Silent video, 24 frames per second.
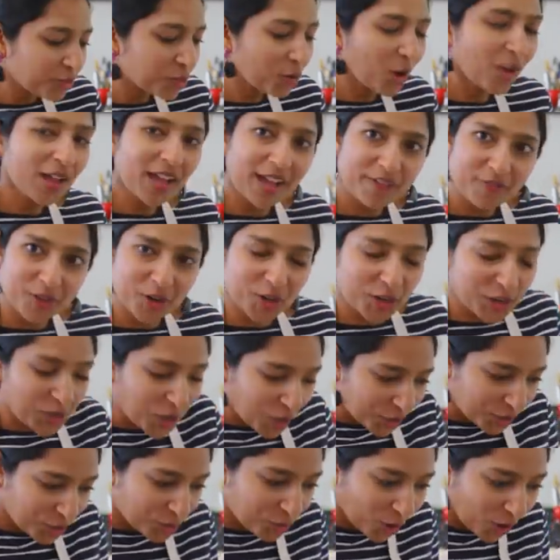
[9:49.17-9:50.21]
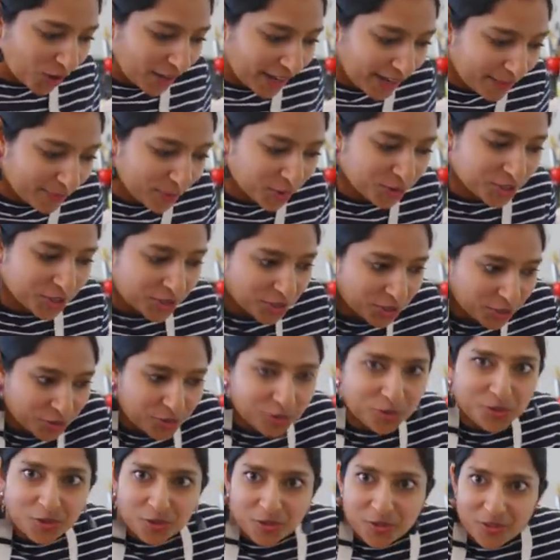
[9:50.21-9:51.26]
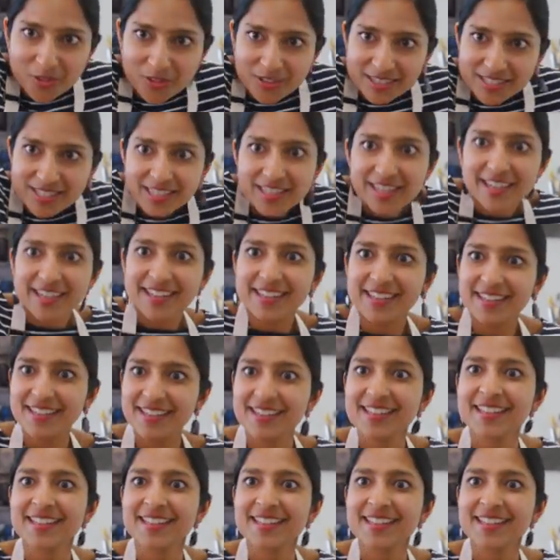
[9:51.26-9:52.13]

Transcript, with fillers: Have you all ever, are you all able to do this thing?